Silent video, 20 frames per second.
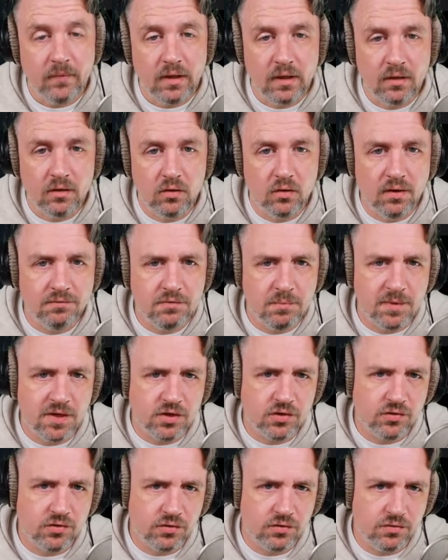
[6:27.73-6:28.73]
You have to make
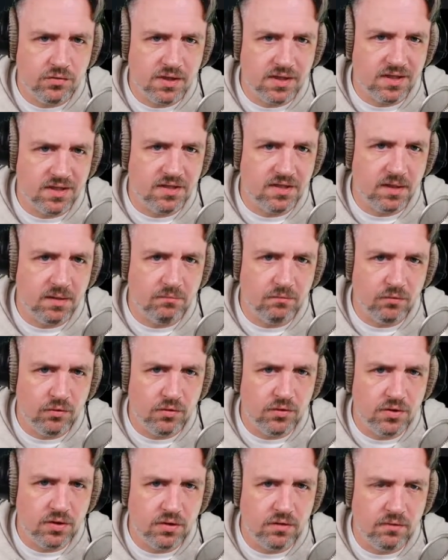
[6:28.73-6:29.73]
sure you're using the same
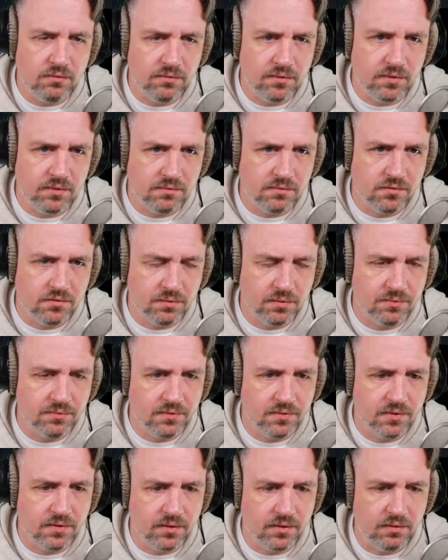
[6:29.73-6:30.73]
version of the
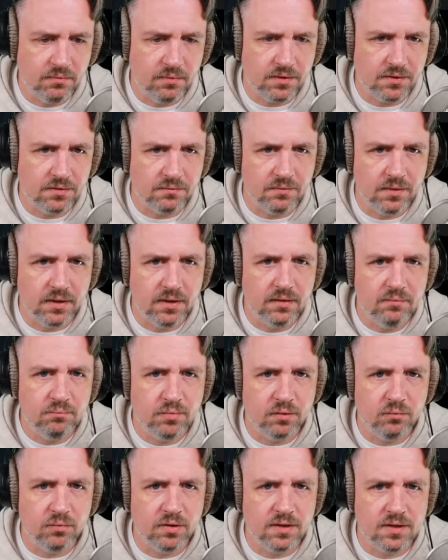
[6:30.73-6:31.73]
Swift that you want to run.
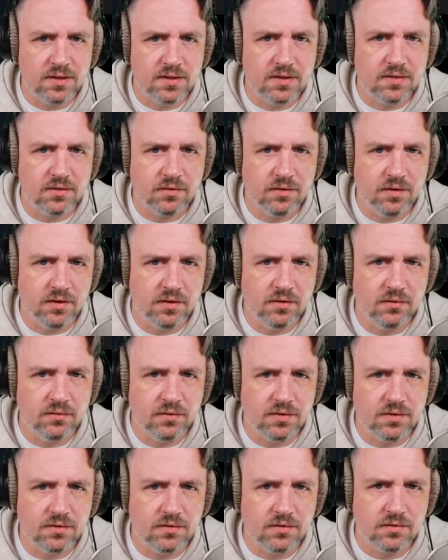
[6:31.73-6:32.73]
But what this is going to do
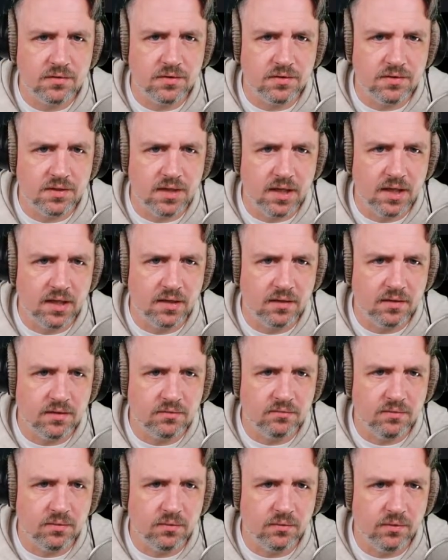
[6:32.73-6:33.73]
is it's going to scan this
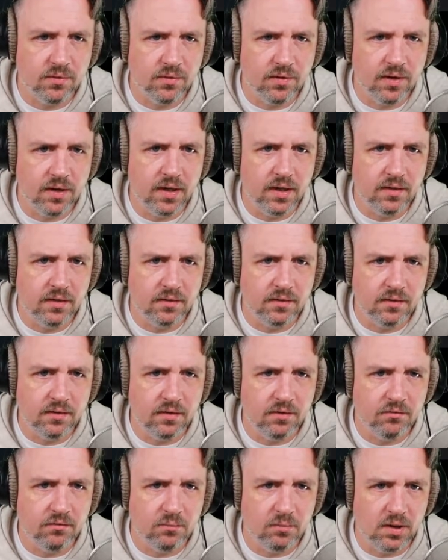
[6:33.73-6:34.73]
folder and
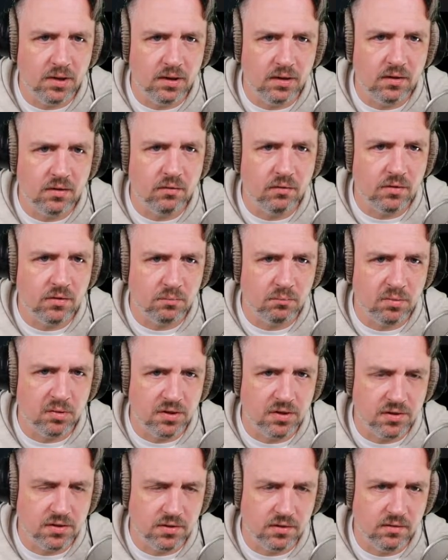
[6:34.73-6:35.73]
give me code
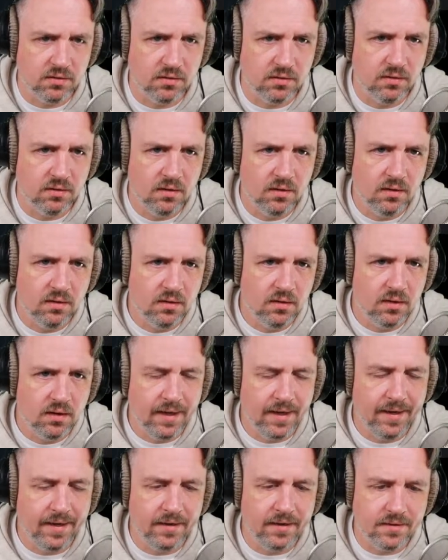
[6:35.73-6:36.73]
completion
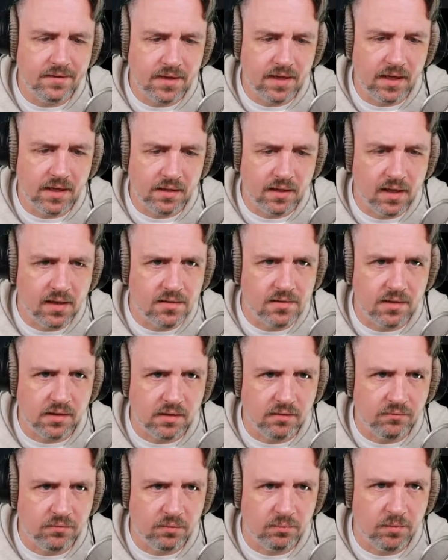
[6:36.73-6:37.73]
and diagnostic
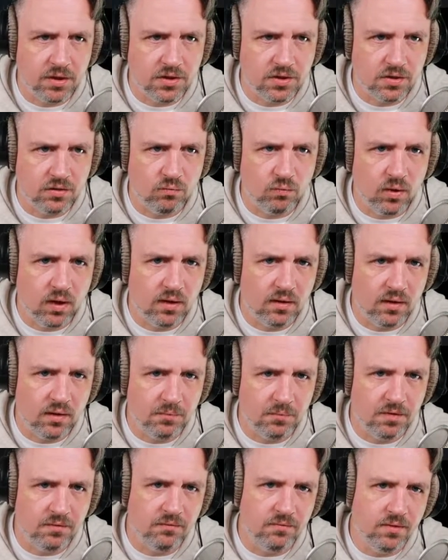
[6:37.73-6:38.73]
information while
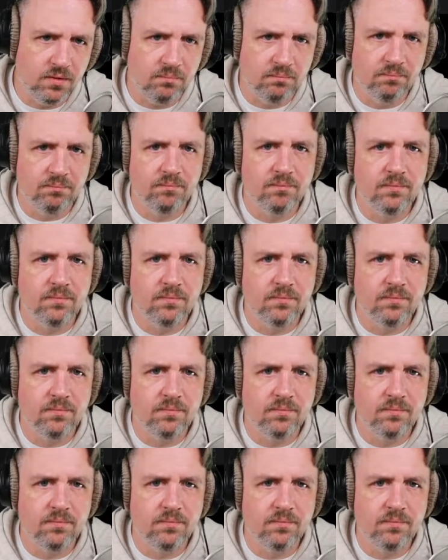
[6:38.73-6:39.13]
I'm in Vim.